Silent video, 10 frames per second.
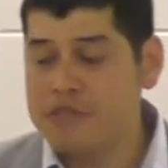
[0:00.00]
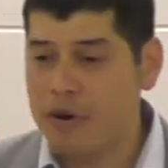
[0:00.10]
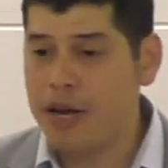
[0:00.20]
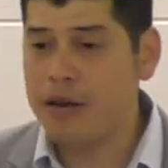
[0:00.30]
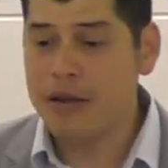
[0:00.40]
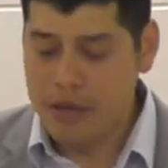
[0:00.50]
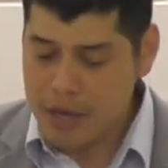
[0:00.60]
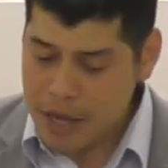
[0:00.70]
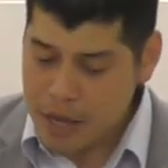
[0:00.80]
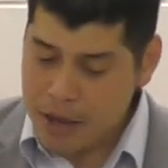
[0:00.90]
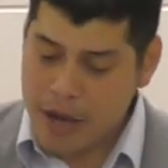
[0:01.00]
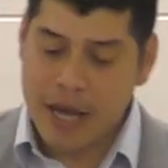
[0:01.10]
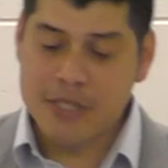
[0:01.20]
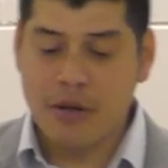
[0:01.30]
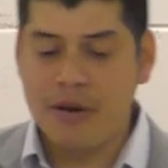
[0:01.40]
right?
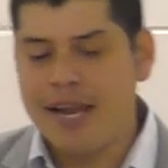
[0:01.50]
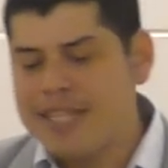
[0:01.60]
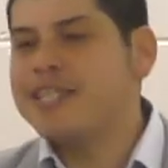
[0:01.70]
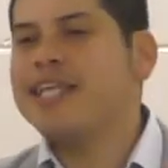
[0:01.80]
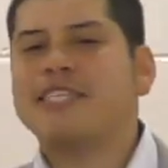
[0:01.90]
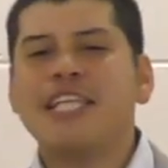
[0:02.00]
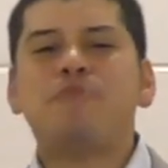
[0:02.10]
Okay, so let's, let's, let's